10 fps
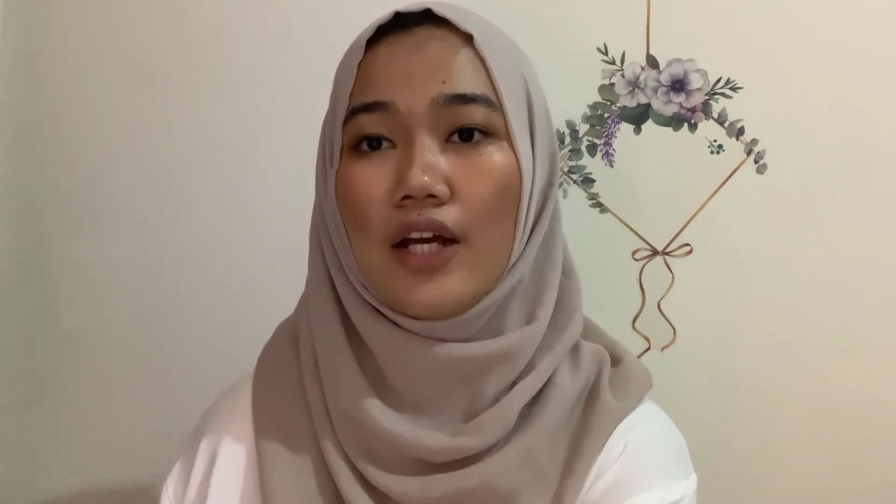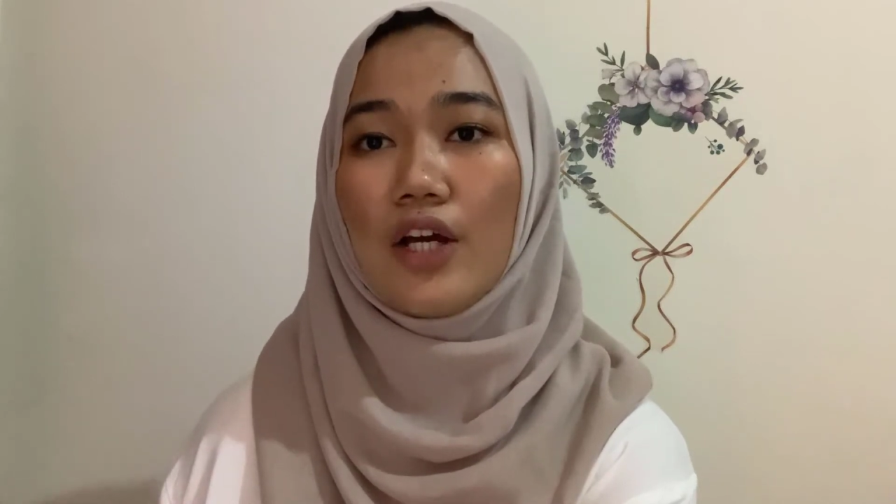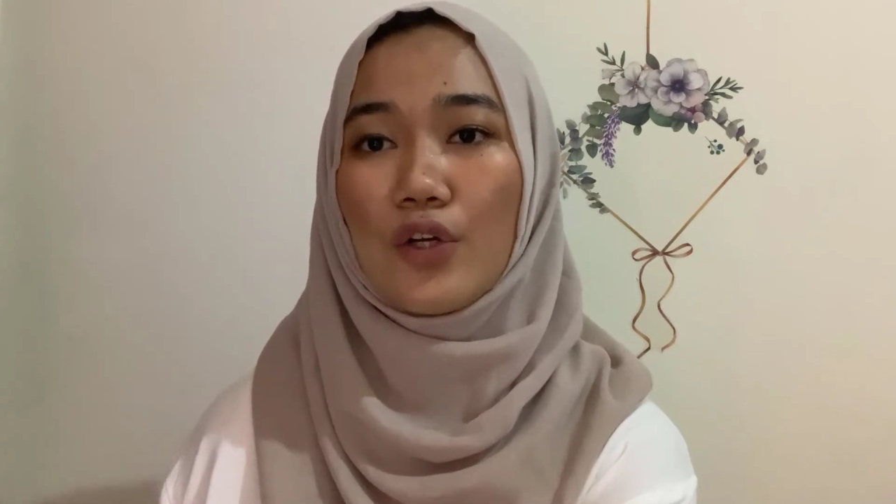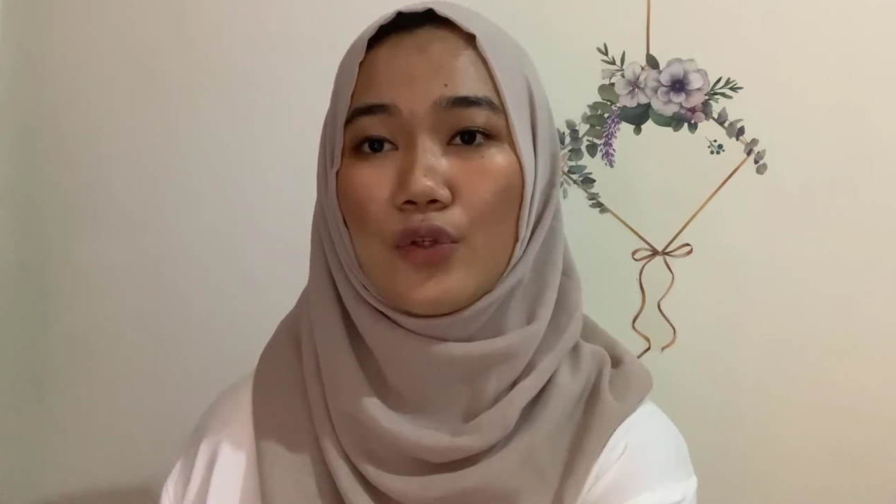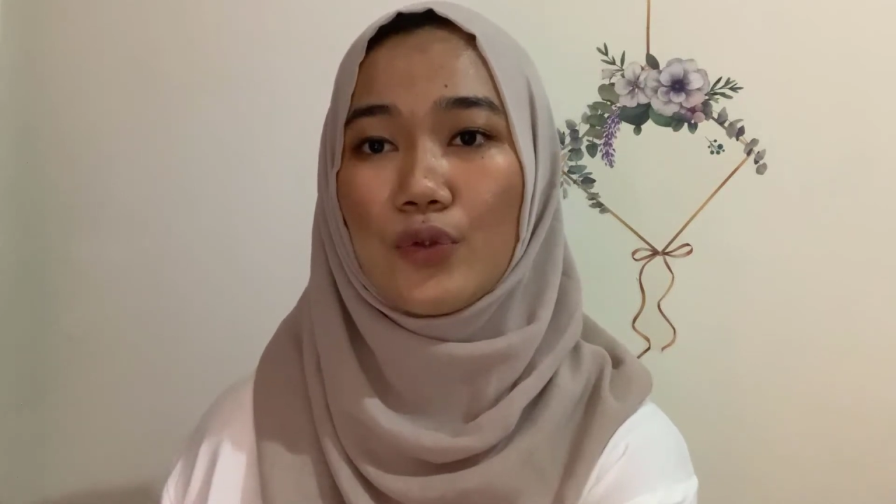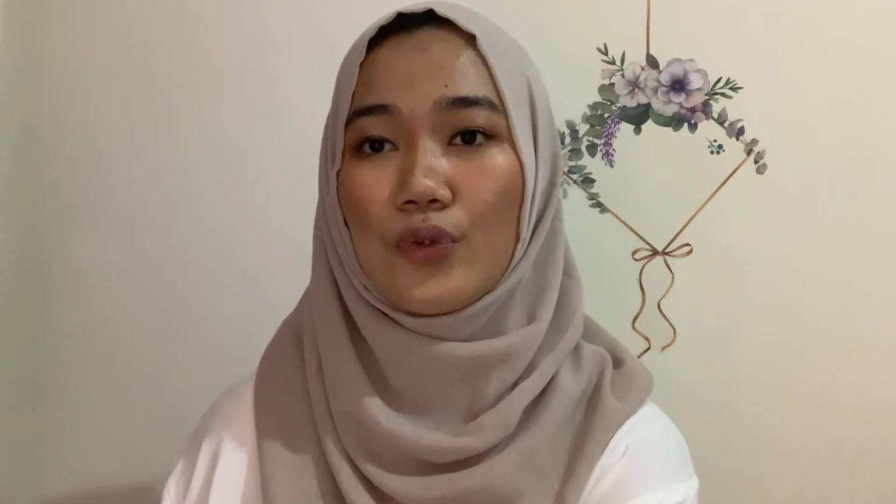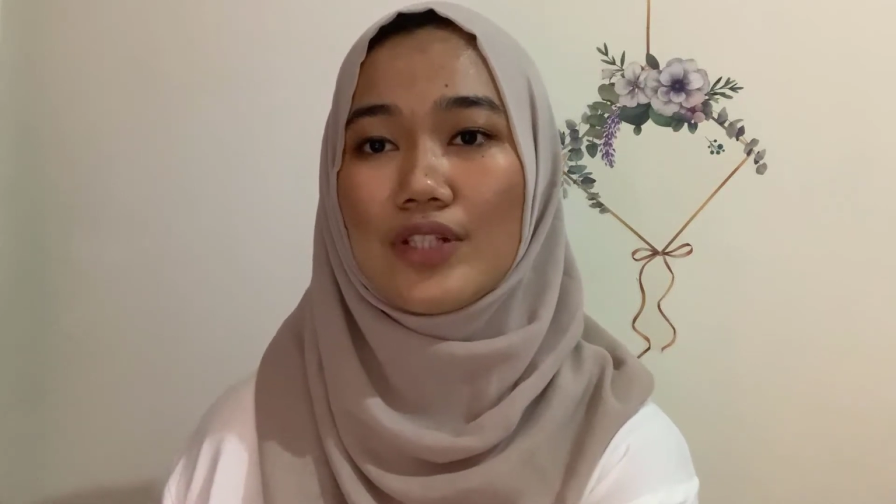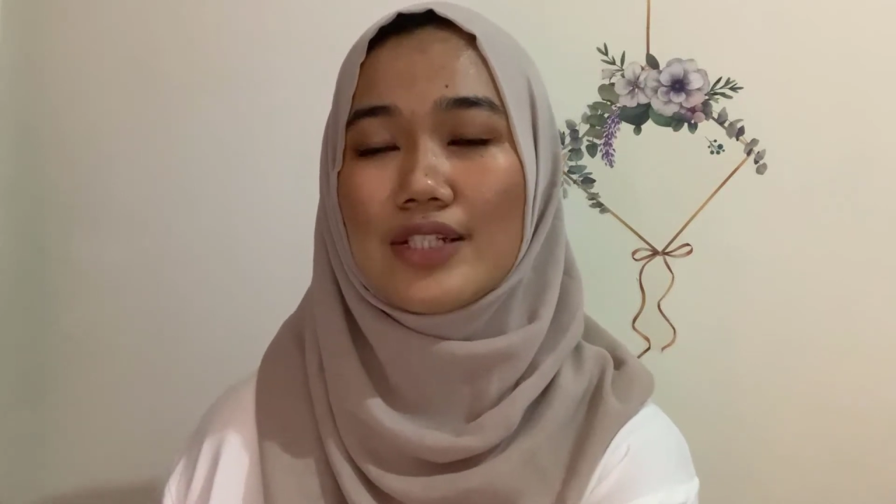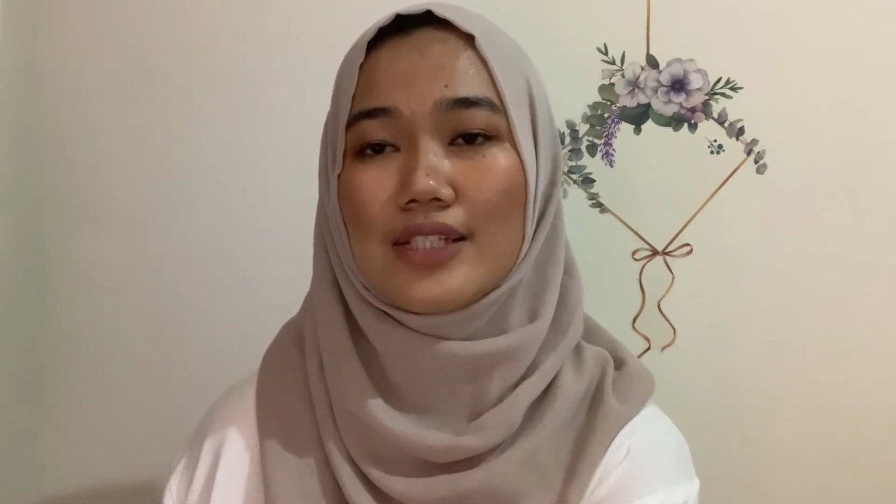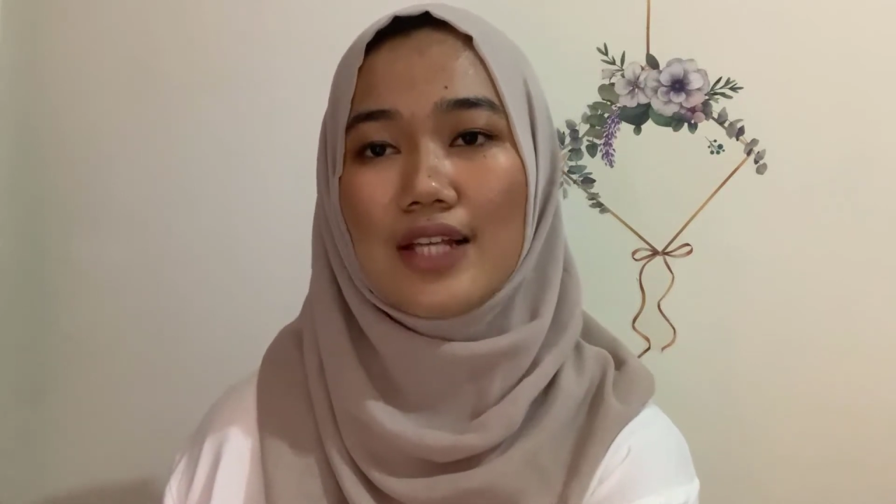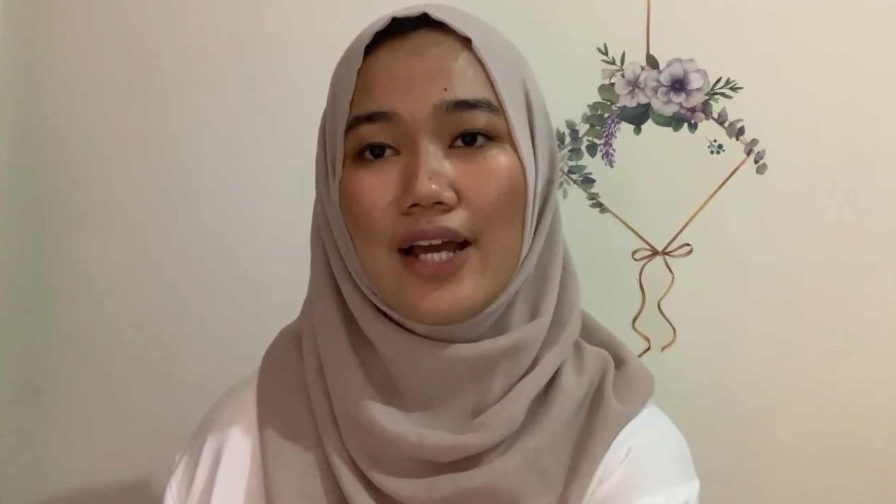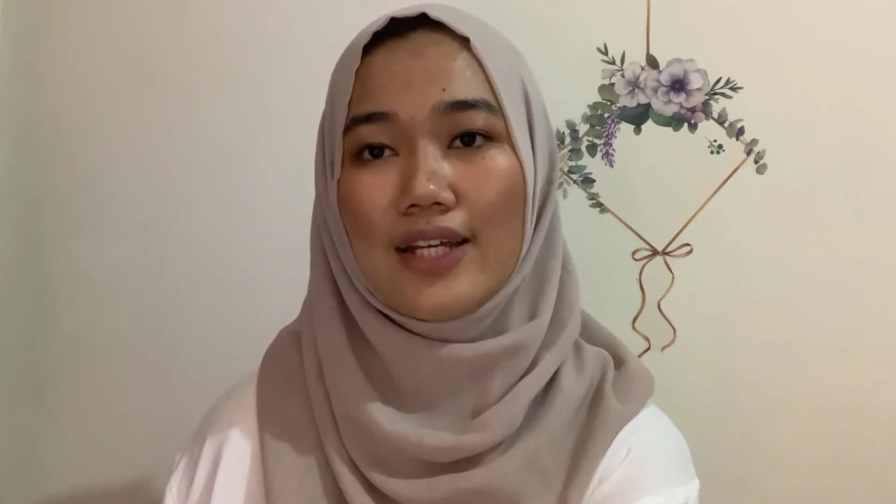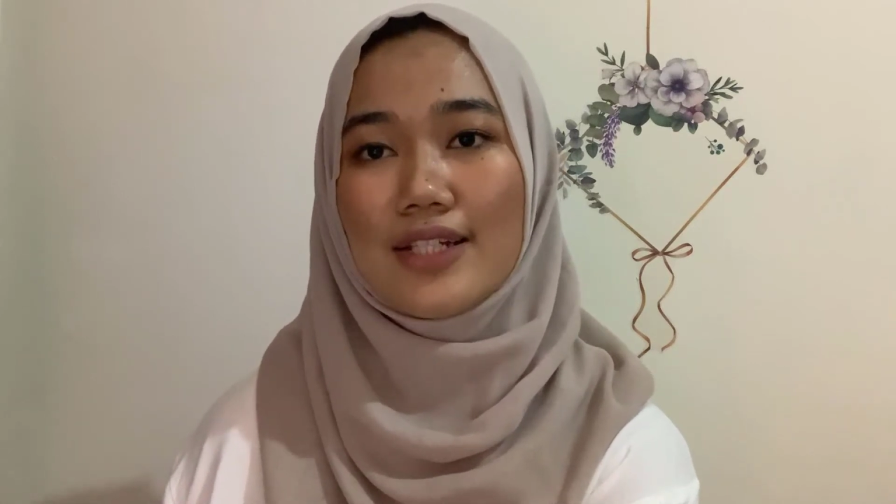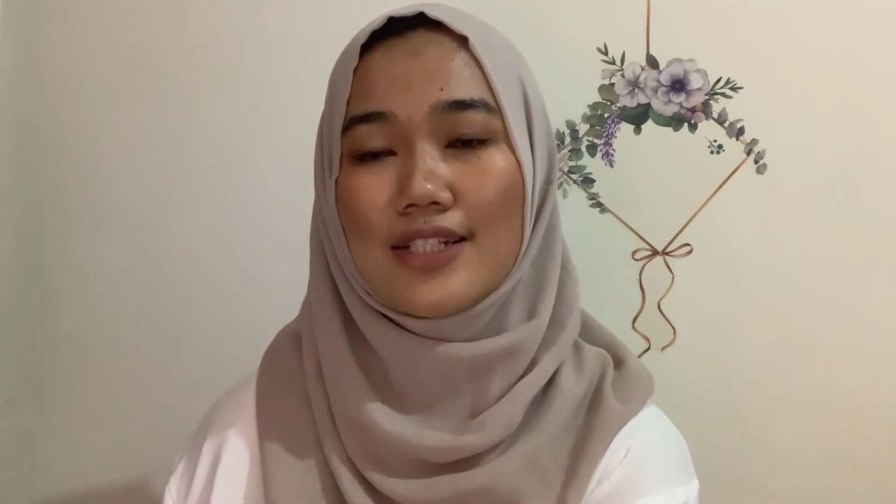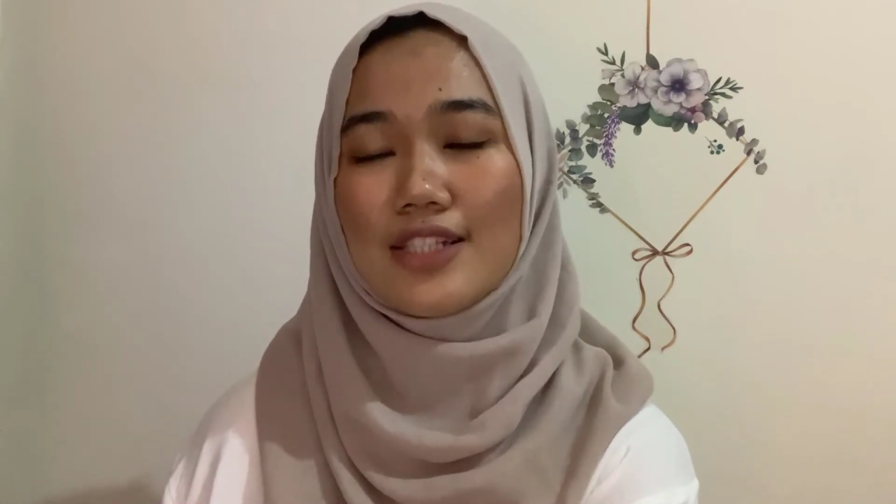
a good science